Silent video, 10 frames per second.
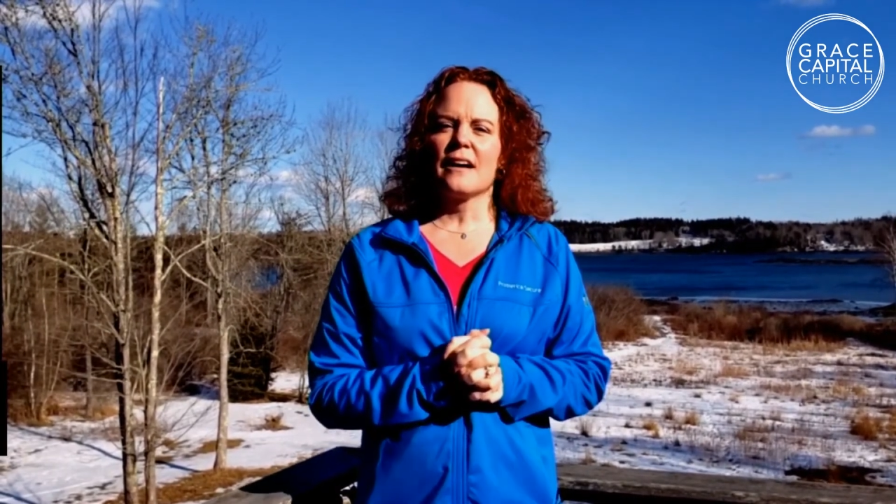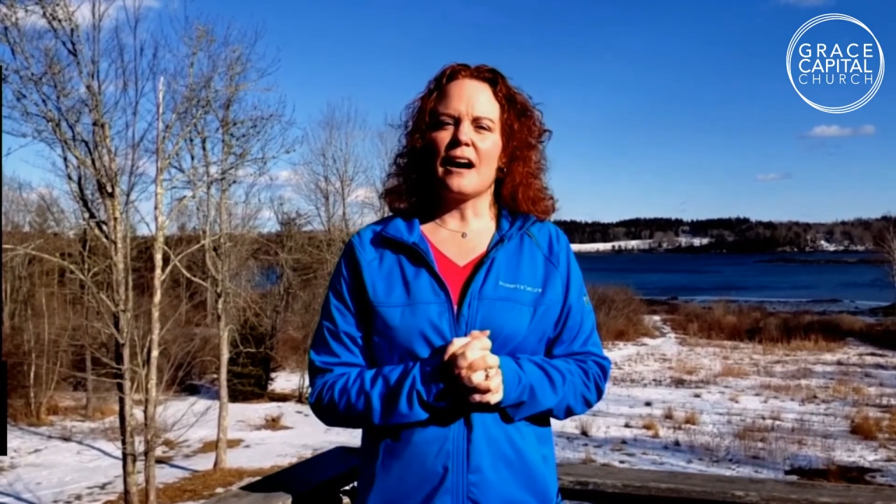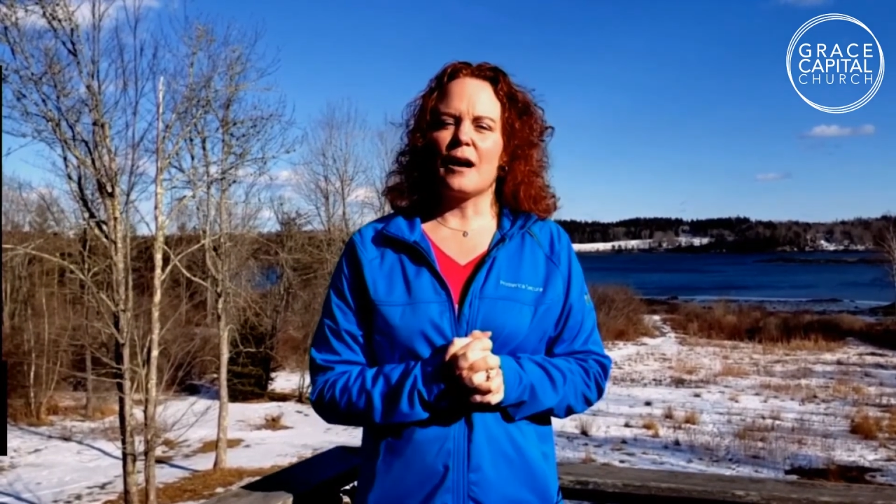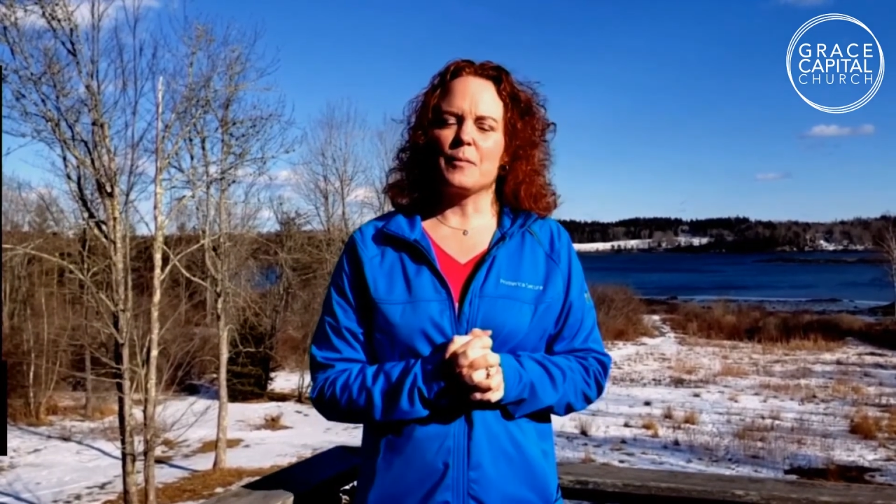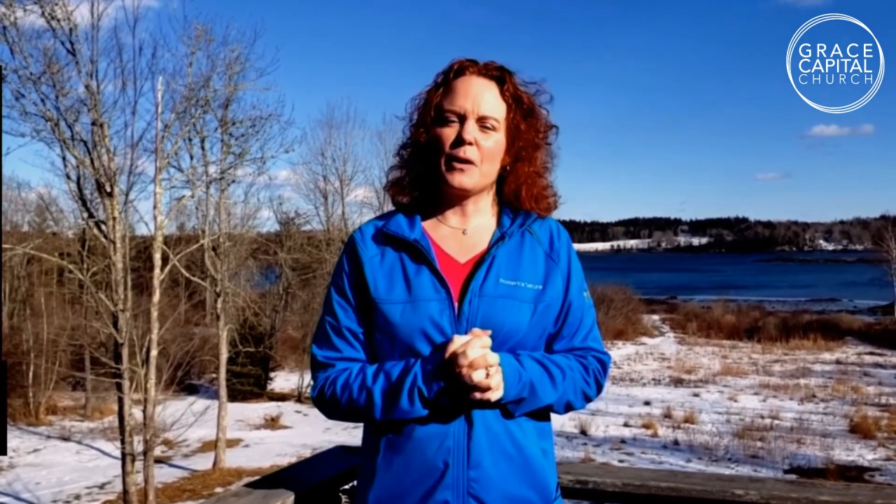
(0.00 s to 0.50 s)

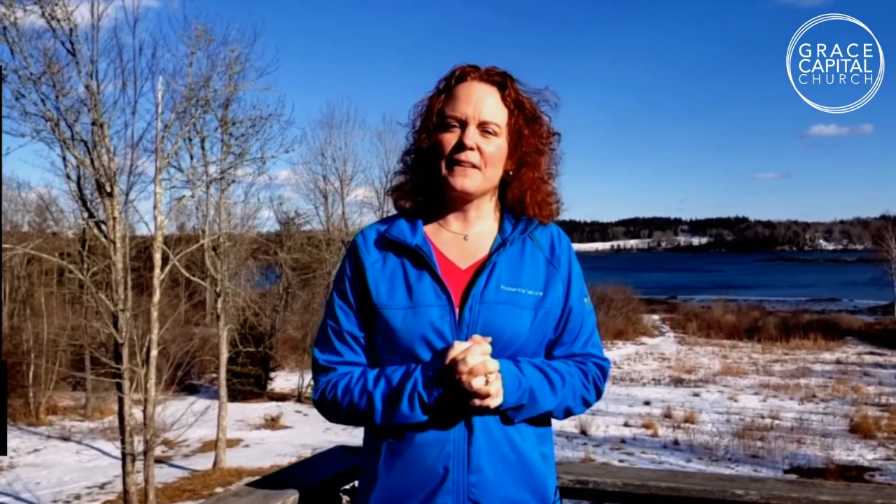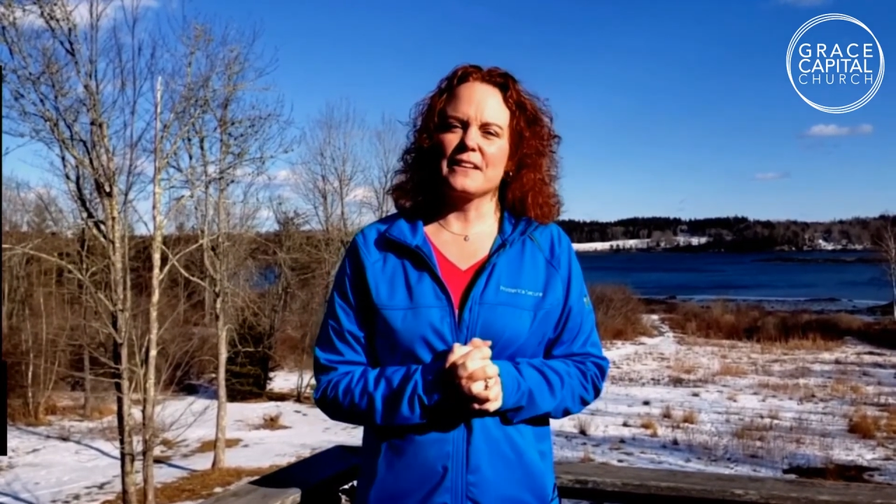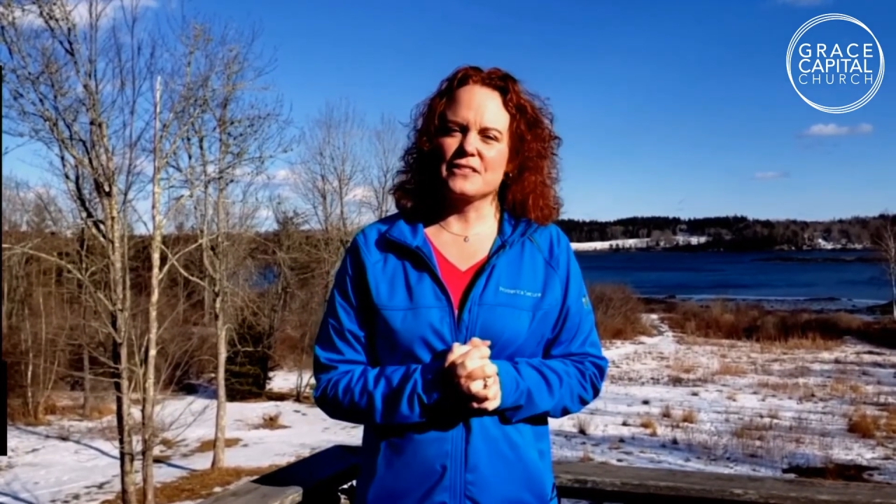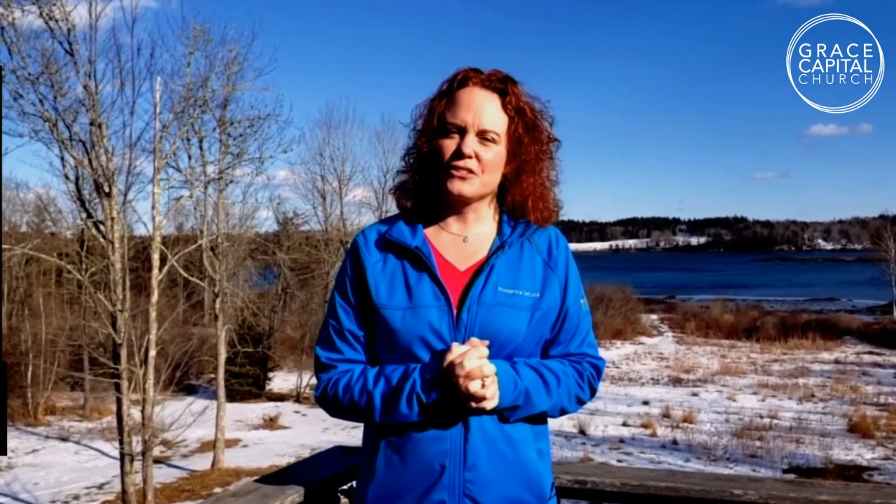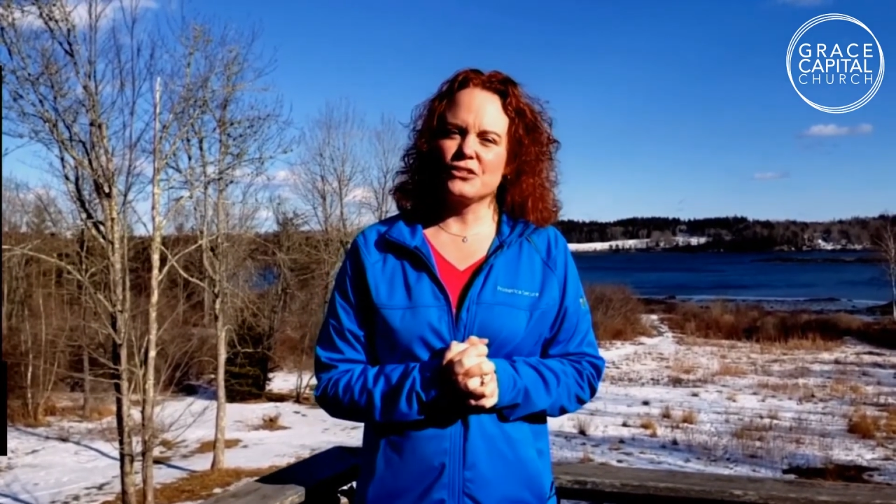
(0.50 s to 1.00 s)
on
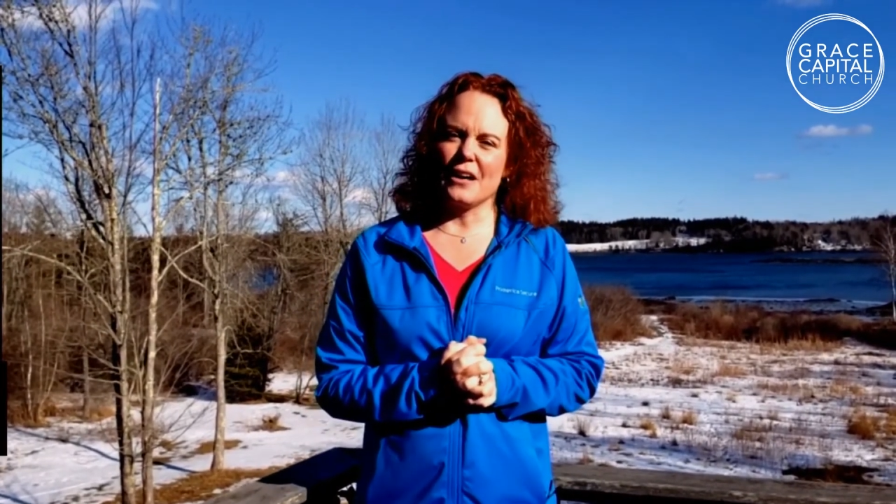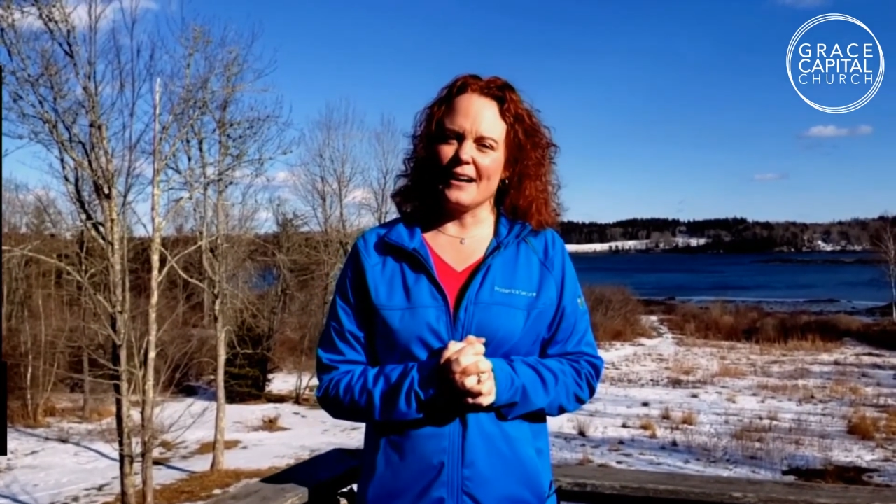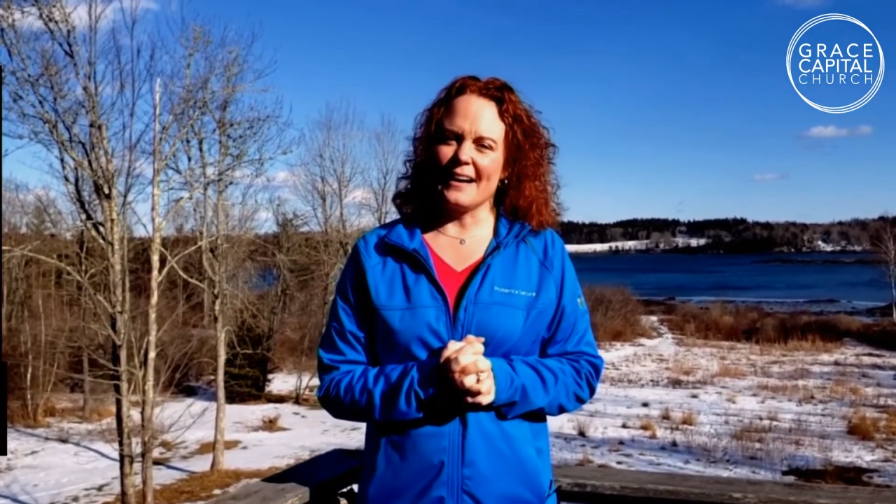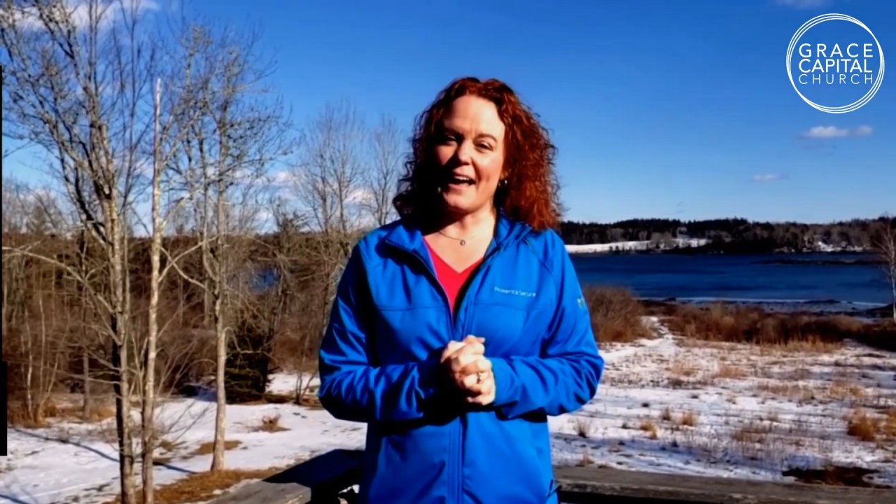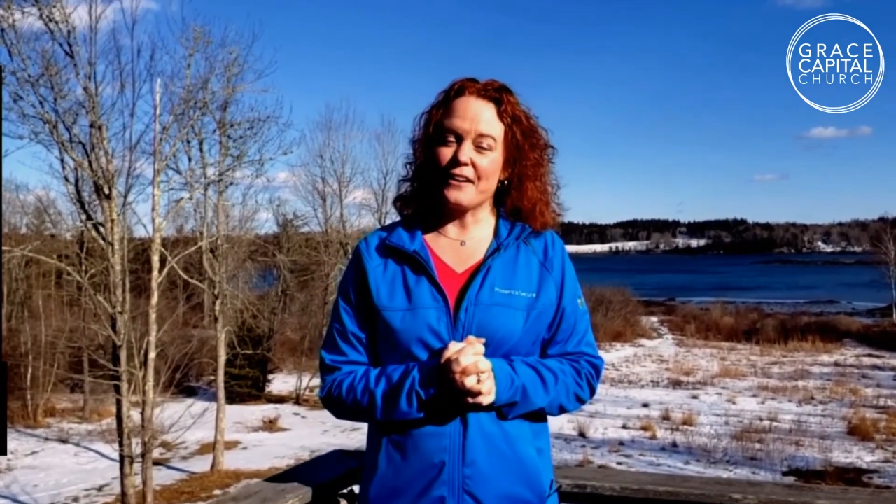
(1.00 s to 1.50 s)
this
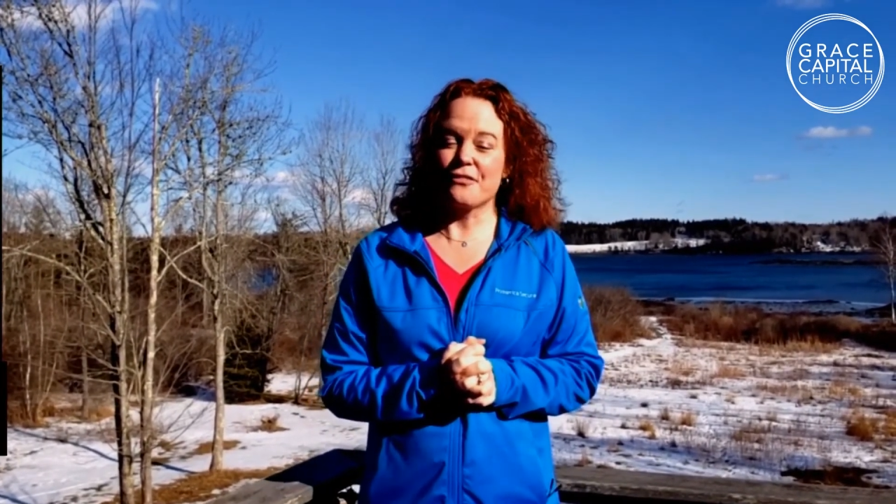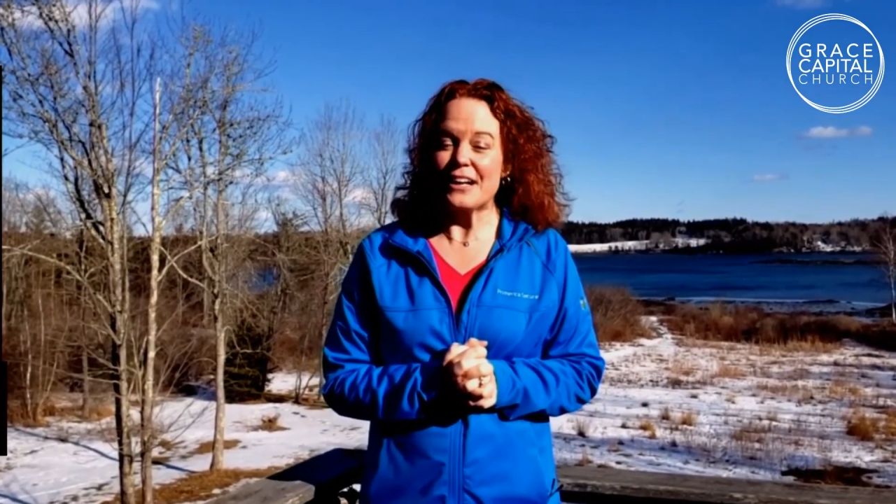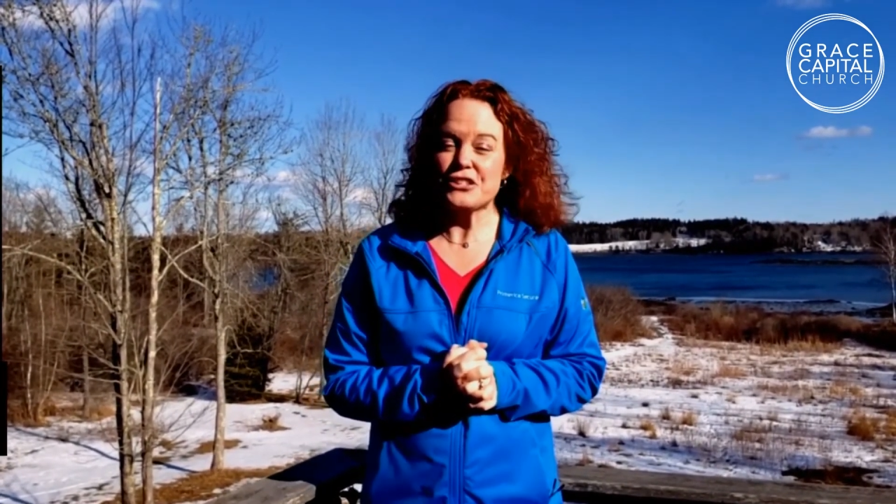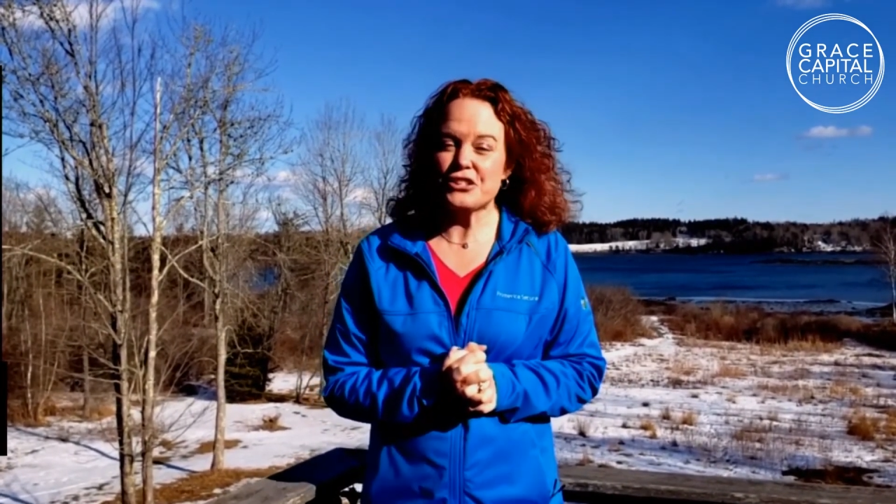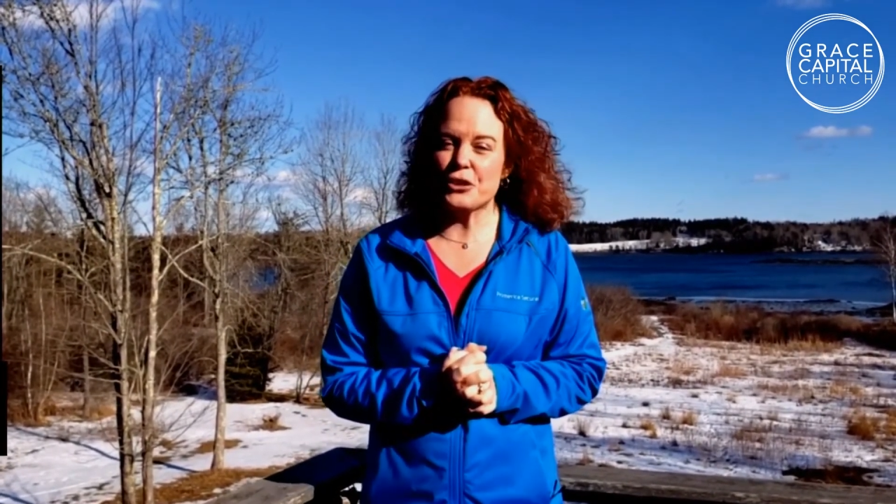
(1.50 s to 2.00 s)

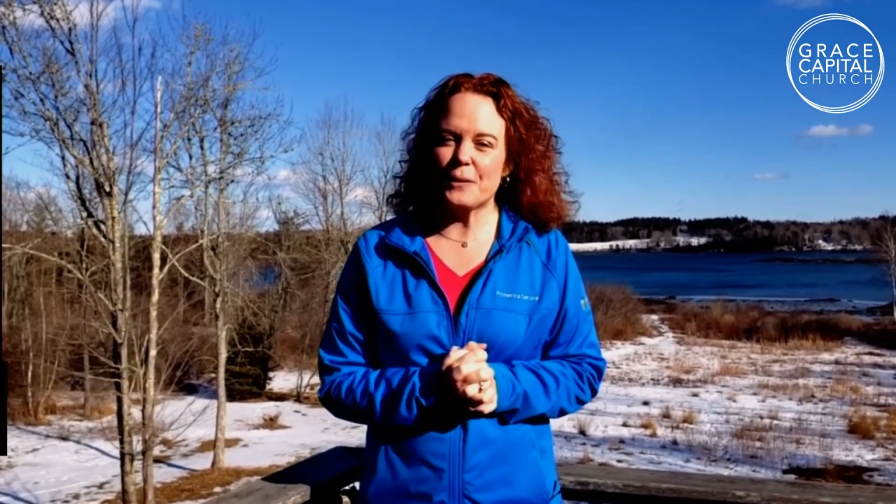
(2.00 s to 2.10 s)
adventure